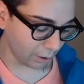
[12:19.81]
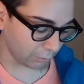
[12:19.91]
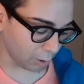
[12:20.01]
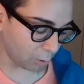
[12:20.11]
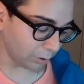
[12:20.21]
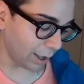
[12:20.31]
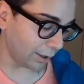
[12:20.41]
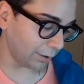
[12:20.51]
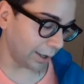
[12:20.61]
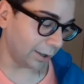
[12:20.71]
Know
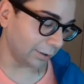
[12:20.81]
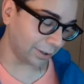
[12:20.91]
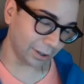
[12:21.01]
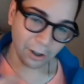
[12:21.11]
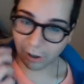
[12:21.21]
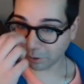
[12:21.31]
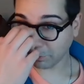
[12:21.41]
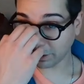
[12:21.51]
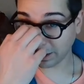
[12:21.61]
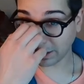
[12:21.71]
that they couldn't
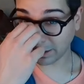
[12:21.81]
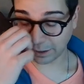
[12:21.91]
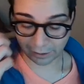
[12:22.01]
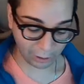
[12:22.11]
resist.